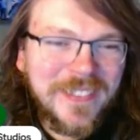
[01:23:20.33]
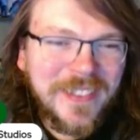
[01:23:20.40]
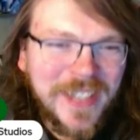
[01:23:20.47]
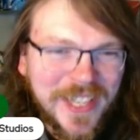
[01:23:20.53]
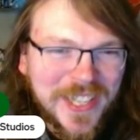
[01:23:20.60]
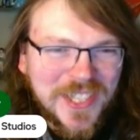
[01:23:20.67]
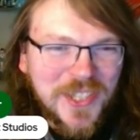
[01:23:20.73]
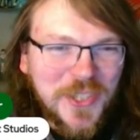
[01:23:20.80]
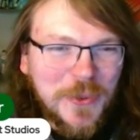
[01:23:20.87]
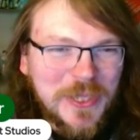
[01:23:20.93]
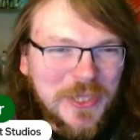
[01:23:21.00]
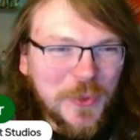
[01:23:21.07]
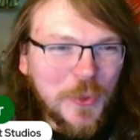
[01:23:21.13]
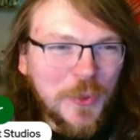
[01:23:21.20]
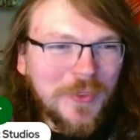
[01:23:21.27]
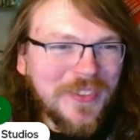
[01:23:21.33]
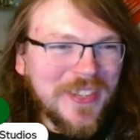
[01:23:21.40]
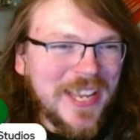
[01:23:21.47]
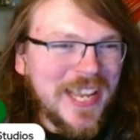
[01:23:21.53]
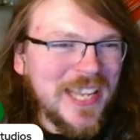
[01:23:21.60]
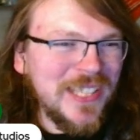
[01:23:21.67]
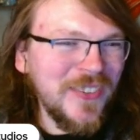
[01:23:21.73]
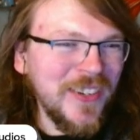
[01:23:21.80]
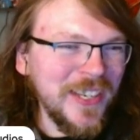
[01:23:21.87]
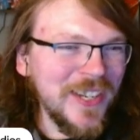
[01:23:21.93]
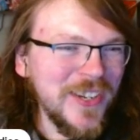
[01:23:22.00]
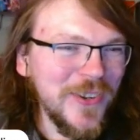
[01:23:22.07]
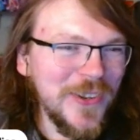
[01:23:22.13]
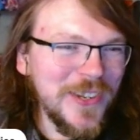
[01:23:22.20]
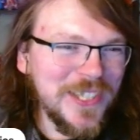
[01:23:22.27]
he doesn't do his goofy ass fucking
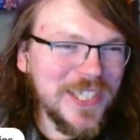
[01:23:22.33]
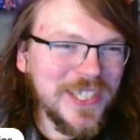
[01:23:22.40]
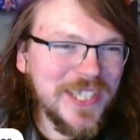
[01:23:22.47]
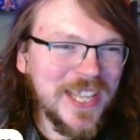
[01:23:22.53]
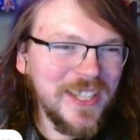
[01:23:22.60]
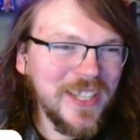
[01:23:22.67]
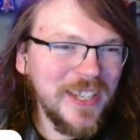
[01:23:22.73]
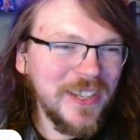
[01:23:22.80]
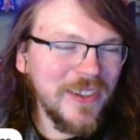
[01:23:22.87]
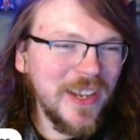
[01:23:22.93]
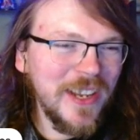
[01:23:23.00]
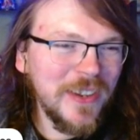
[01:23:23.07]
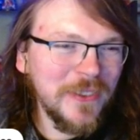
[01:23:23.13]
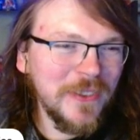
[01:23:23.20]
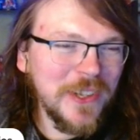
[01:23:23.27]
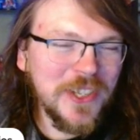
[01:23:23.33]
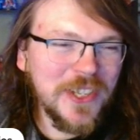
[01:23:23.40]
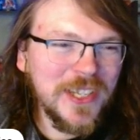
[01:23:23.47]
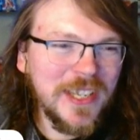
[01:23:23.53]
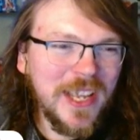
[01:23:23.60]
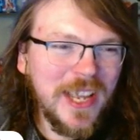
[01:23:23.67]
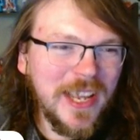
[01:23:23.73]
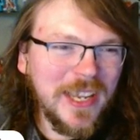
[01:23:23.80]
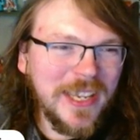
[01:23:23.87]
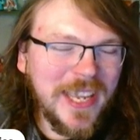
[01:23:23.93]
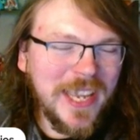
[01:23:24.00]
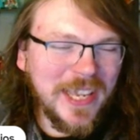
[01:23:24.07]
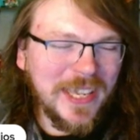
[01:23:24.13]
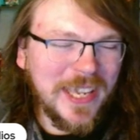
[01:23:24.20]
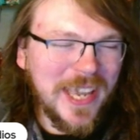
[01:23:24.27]
noises that like Richard
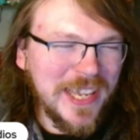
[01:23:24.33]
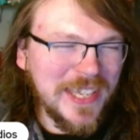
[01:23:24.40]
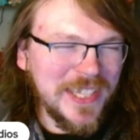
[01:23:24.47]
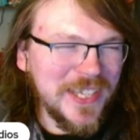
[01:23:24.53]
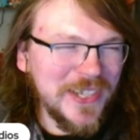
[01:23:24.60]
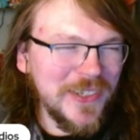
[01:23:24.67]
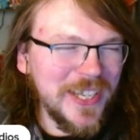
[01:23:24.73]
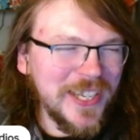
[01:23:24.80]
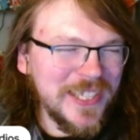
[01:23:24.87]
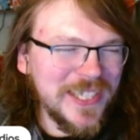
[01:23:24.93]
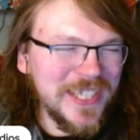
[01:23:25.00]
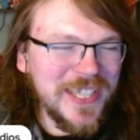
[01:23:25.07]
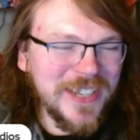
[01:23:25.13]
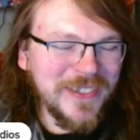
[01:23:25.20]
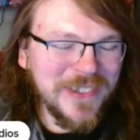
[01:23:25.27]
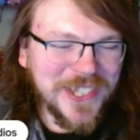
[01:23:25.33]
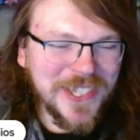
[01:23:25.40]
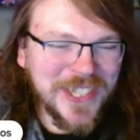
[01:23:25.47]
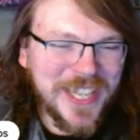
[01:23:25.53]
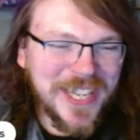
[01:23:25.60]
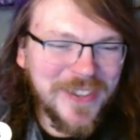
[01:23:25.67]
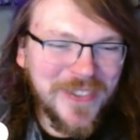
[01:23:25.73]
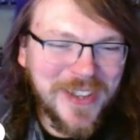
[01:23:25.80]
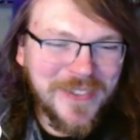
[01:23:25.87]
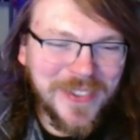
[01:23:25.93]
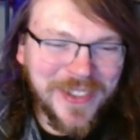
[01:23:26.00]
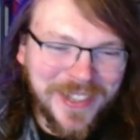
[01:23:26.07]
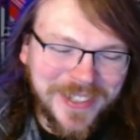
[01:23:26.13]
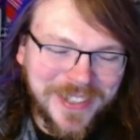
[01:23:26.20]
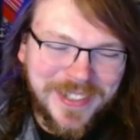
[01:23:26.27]
Casio does in the original anime,
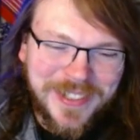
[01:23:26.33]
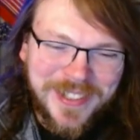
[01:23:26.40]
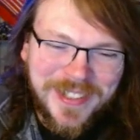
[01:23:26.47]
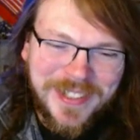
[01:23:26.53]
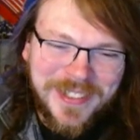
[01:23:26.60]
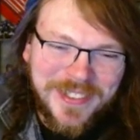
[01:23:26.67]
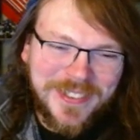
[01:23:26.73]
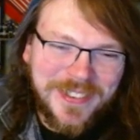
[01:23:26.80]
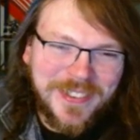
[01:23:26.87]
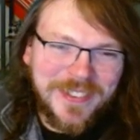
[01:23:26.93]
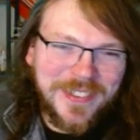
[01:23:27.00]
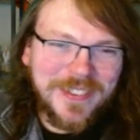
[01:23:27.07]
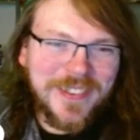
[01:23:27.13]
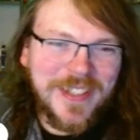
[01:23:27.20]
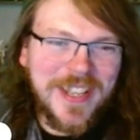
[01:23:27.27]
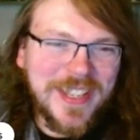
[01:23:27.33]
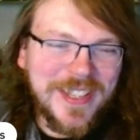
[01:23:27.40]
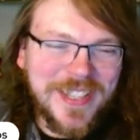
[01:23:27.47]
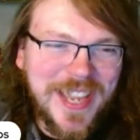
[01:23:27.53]
but he